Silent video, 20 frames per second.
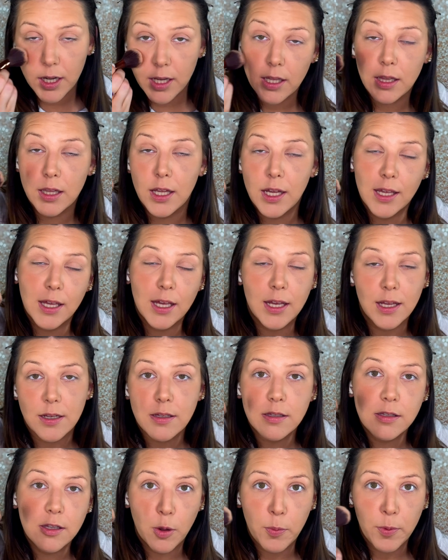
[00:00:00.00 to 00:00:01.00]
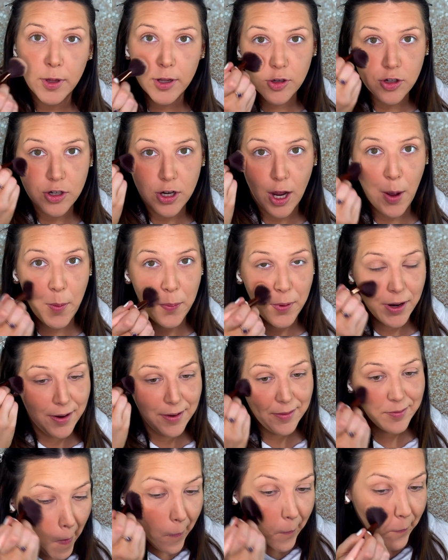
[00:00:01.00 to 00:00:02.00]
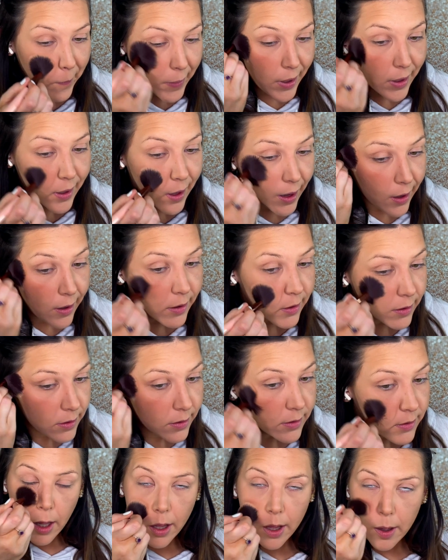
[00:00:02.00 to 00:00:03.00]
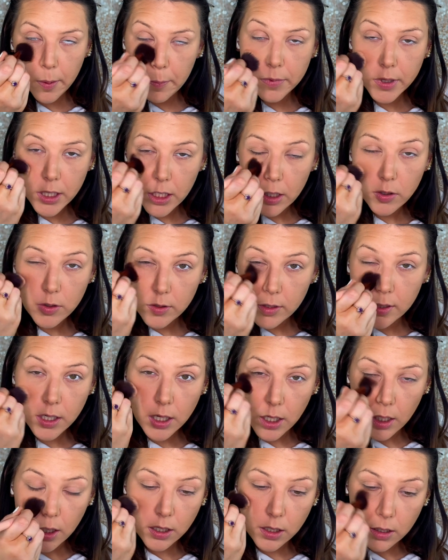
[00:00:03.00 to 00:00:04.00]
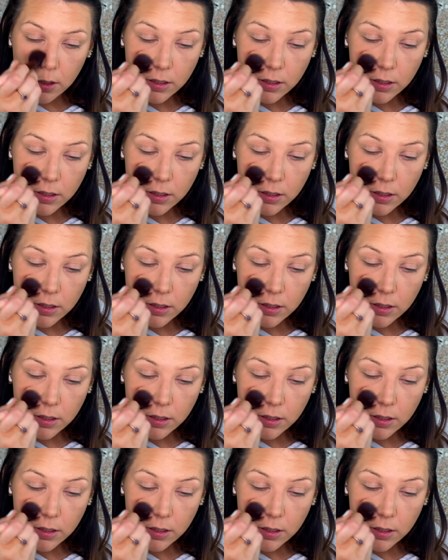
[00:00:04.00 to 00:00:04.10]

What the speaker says: It like is a blush topper. Oh my god. I'm losing it.